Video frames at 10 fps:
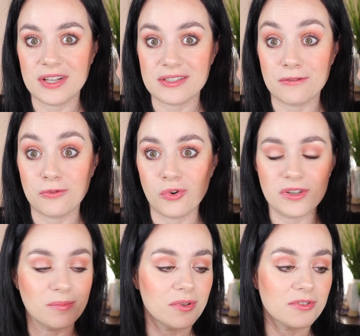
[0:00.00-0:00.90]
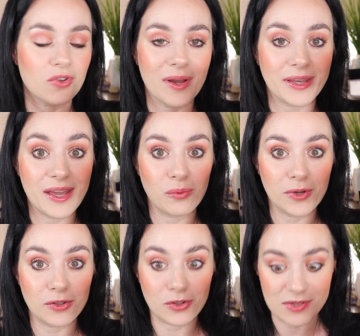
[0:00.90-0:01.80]
It's affordable, so I can't
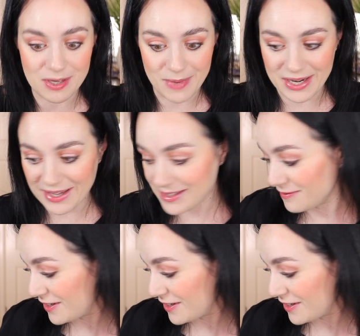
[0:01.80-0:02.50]
wait to use it in my next